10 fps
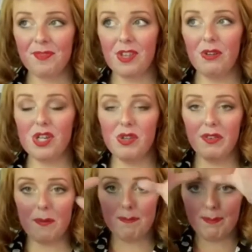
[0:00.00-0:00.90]
you could do
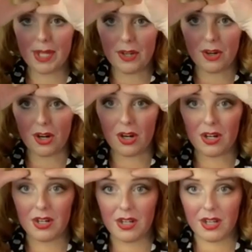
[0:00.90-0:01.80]
even bigger
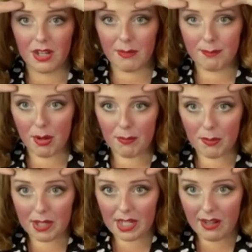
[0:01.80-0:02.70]
bumper
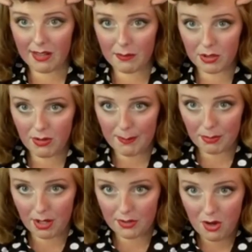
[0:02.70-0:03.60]
bangs that would wrap
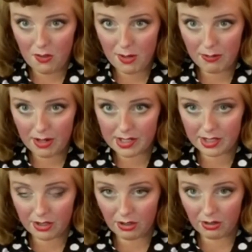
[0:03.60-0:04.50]
around all the way around
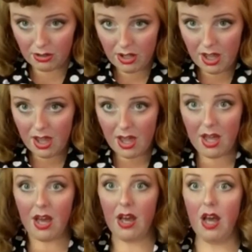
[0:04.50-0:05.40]
here
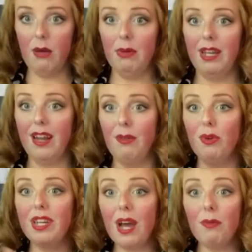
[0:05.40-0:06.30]
um, and I will
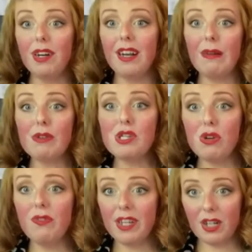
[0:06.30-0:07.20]
get one and I will do a
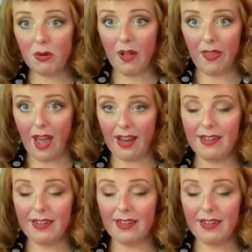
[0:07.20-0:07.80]
video on that